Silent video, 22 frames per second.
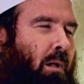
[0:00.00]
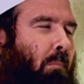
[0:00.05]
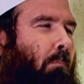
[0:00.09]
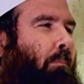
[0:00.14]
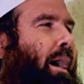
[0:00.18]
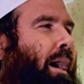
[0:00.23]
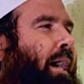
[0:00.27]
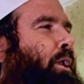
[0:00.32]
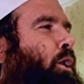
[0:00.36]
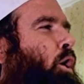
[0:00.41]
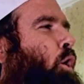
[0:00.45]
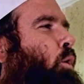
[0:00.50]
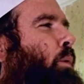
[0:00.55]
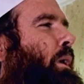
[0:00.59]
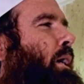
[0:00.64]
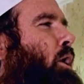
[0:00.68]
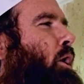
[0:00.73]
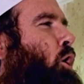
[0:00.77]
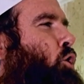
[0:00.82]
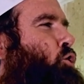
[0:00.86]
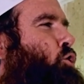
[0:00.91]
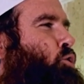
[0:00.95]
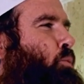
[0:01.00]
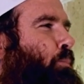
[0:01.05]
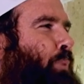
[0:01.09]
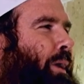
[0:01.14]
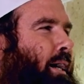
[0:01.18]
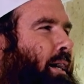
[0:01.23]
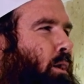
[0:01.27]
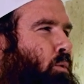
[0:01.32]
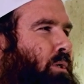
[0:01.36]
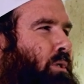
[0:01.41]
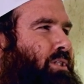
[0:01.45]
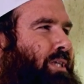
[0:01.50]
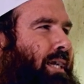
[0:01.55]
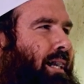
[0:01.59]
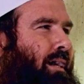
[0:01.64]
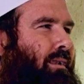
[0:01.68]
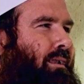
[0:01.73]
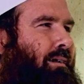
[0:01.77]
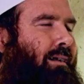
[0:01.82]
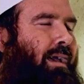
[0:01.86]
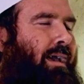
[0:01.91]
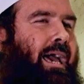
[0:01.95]
By knowing Allah subhanahu wa
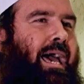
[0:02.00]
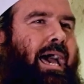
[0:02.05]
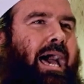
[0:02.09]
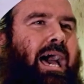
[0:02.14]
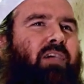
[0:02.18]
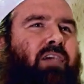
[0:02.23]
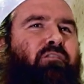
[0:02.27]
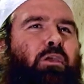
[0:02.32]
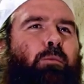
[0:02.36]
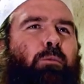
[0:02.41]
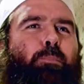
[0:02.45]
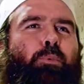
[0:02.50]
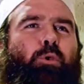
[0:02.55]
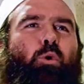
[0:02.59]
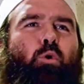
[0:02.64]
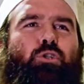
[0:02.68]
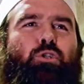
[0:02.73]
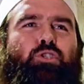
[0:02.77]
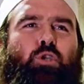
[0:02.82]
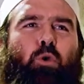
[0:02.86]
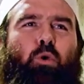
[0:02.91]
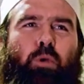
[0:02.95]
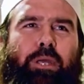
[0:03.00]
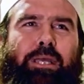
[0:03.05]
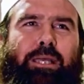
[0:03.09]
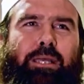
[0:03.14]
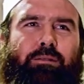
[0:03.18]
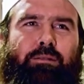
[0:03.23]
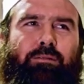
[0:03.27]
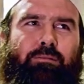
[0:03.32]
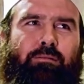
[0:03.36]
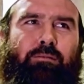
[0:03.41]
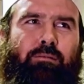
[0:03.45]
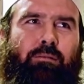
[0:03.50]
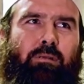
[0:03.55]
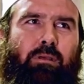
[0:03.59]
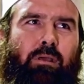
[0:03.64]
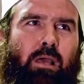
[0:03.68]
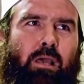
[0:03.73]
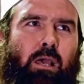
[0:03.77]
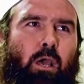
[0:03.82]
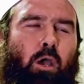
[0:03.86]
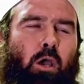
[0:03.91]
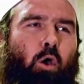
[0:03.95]
ta'ala, having pure tawheed,
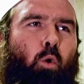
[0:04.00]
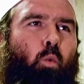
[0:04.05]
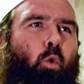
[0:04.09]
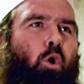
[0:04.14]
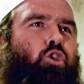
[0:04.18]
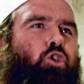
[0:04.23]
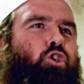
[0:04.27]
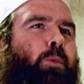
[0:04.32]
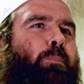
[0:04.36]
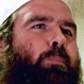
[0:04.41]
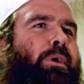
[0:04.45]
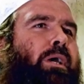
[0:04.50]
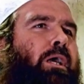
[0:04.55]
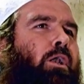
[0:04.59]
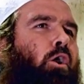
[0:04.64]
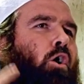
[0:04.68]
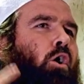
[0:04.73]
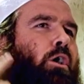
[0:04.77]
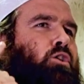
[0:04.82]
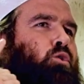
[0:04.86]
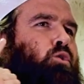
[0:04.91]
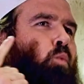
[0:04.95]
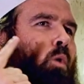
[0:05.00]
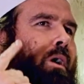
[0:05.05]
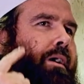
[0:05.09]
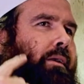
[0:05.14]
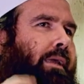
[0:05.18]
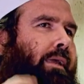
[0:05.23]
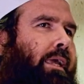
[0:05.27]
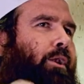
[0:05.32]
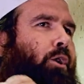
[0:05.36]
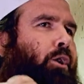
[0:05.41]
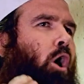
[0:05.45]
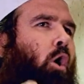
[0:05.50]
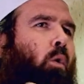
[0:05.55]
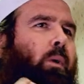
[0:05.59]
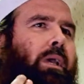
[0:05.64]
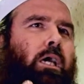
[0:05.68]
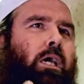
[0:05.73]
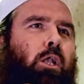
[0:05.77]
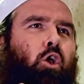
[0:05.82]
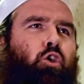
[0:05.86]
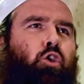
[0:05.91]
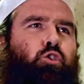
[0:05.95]
worshiping Allah as one, and knowing
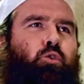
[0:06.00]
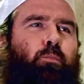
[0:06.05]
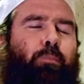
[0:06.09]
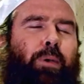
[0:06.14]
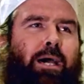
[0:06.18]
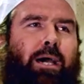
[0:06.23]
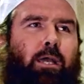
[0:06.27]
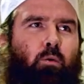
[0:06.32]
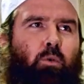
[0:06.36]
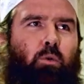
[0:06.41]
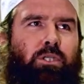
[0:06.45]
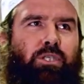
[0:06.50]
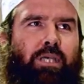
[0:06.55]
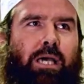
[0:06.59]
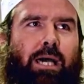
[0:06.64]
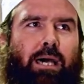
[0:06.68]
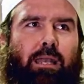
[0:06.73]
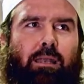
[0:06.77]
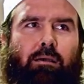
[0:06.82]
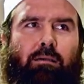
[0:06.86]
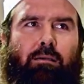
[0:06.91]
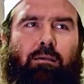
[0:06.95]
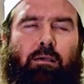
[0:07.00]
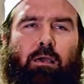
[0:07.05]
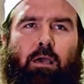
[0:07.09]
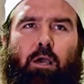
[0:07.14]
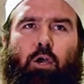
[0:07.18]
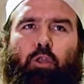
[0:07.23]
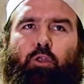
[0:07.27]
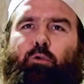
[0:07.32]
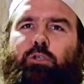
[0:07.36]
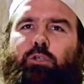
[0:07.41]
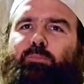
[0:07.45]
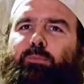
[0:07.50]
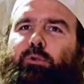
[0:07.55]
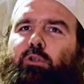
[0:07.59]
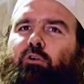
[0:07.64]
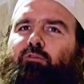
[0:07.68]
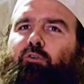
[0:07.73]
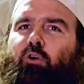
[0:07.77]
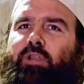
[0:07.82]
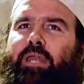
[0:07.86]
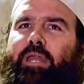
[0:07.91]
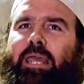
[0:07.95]
Allah subhanahu wa ta'ala through His
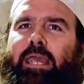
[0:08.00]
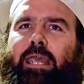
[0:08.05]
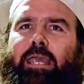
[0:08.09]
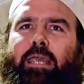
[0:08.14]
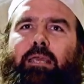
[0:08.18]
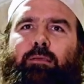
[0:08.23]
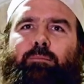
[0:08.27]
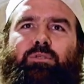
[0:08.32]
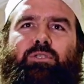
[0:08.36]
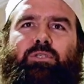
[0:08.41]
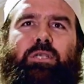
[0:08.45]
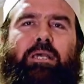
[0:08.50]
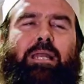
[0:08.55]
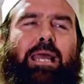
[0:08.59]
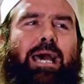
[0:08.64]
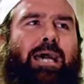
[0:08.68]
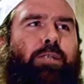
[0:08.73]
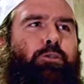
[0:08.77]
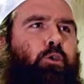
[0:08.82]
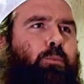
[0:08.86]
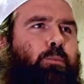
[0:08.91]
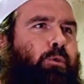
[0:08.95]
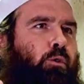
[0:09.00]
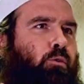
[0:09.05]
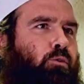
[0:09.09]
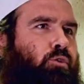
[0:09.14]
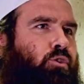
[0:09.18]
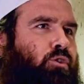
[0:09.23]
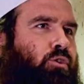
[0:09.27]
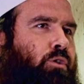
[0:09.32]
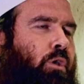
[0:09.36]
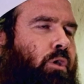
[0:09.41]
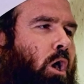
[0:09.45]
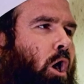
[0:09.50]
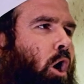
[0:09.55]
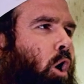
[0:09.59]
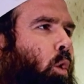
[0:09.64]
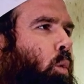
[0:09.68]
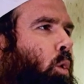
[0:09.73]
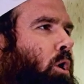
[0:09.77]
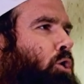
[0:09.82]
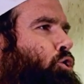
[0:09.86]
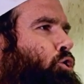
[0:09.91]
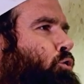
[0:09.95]
beautiful names and attributes.
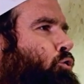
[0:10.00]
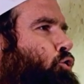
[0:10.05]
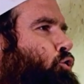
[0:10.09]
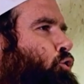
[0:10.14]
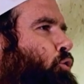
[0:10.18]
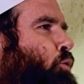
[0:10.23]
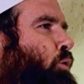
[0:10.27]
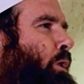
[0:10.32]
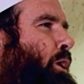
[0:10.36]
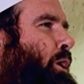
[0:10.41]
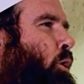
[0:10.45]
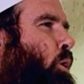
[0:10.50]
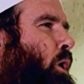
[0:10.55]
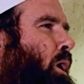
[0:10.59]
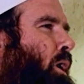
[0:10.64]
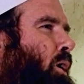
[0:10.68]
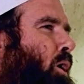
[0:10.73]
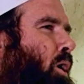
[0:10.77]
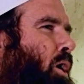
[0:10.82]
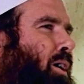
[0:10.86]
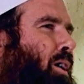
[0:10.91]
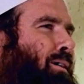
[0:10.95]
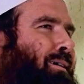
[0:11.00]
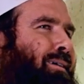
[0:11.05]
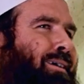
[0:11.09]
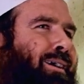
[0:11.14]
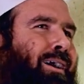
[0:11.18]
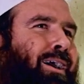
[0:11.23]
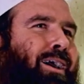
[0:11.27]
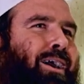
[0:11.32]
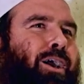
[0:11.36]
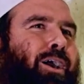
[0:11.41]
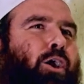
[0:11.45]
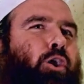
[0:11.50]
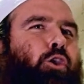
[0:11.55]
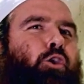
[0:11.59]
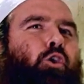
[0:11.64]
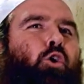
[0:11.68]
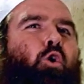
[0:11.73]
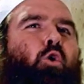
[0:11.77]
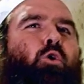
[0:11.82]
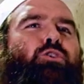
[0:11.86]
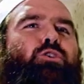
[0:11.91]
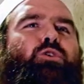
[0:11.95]
Once you truly know Allah,
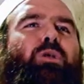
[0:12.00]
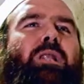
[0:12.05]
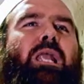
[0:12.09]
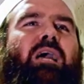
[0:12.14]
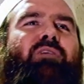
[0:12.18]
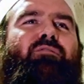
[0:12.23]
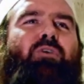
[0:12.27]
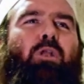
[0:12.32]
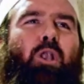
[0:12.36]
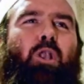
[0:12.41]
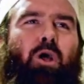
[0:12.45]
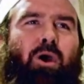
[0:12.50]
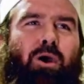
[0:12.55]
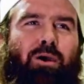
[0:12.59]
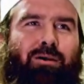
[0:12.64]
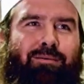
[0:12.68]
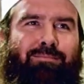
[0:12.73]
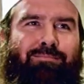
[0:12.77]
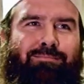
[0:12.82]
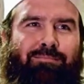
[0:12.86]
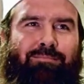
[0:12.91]
you're going to love Allah.